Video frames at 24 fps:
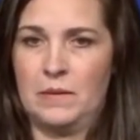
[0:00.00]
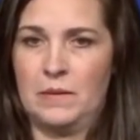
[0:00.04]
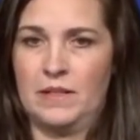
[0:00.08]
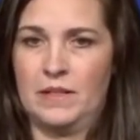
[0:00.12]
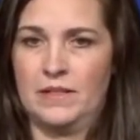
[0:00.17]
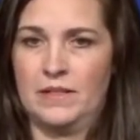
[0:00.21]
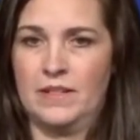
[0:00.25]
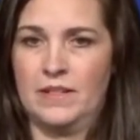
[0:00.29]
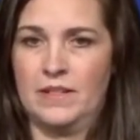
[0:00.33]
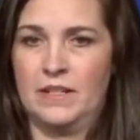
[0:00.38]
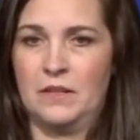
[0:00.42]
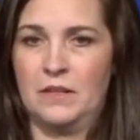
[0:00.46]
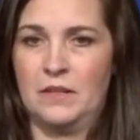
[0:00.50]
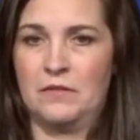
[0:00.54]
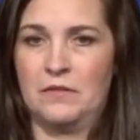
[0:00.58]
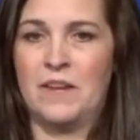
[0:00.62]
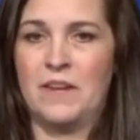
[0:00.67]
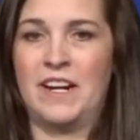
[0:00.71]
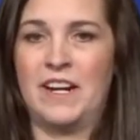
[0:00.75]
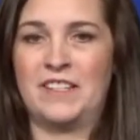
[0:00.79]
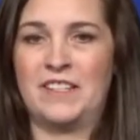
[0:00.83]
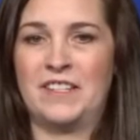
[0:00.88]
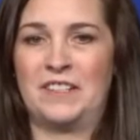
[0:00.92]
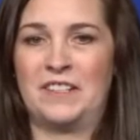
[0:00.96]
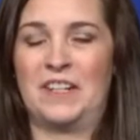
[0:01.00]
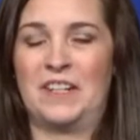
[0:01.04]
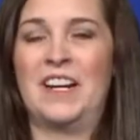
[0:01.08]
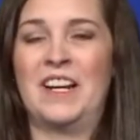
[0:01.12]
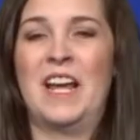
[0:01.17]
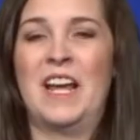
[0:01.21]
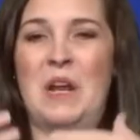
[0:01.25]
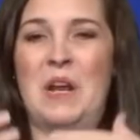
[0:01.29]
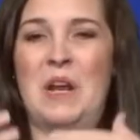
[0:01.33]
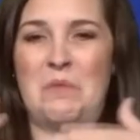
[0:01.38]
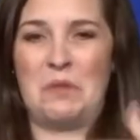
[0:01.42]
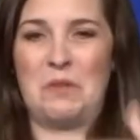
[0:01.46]
Because I know Pfizer
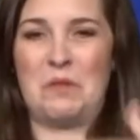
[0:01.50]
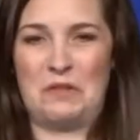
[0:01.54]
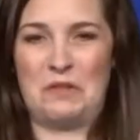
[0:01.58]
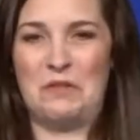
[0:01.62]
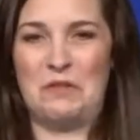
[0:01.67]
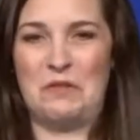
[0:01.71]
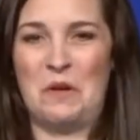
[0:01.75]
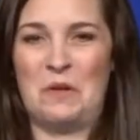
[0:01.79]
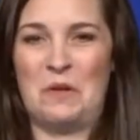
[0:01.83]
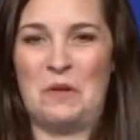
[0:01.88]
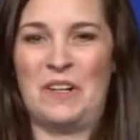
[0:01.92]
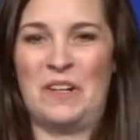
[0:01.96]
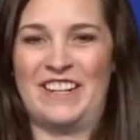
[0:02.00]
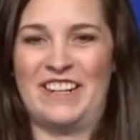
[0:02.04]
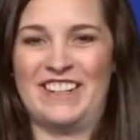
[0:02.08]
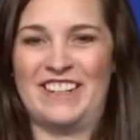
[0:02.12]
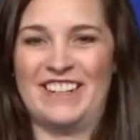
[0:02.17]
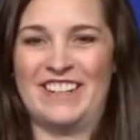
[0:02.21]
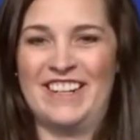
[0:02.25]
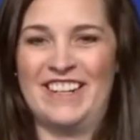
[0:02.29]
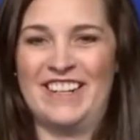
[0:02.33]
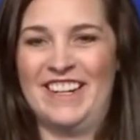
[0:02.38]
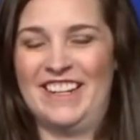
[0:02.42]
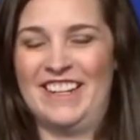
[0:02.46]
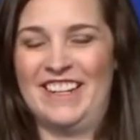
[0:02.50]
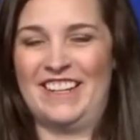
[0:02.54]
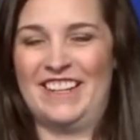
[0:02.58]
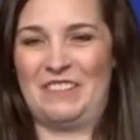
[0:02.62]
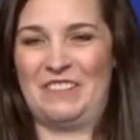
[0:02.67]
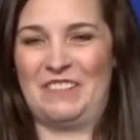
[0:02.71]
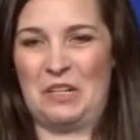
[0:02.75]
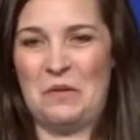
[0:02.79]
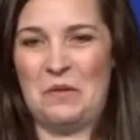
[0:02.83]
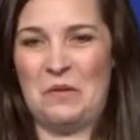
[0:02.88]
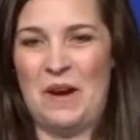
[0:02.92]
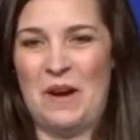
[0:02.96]
had put forward the
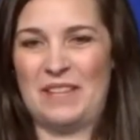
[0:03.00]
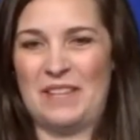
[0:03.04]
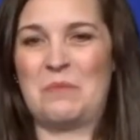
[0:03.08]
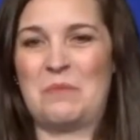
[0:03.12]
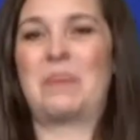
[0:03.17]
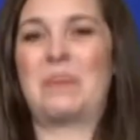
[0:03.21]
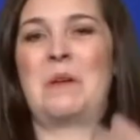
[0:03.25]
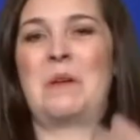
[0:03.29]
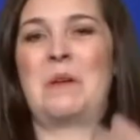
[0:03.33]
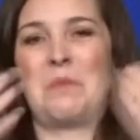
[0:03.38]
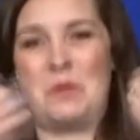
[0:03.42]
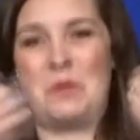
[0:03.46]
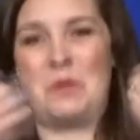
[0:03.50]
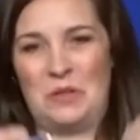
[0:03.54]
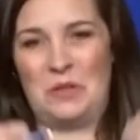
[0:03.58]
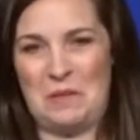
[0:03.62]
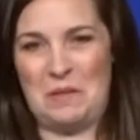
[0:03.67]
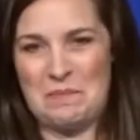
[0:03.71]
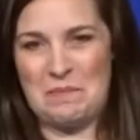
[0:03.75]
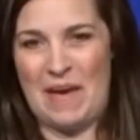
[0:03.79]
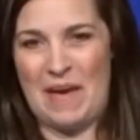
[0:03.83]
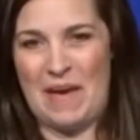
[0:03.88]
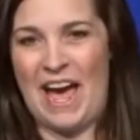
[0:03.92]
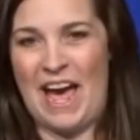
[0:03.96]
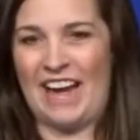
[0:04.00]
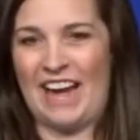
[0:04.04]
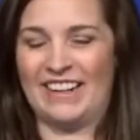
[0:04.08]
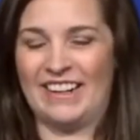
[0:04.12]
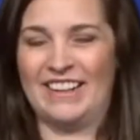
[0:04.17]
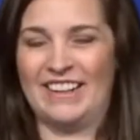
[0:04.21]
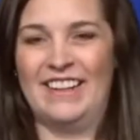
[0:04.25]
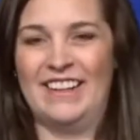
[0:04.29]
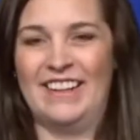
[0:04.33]
request, but then pulled it back.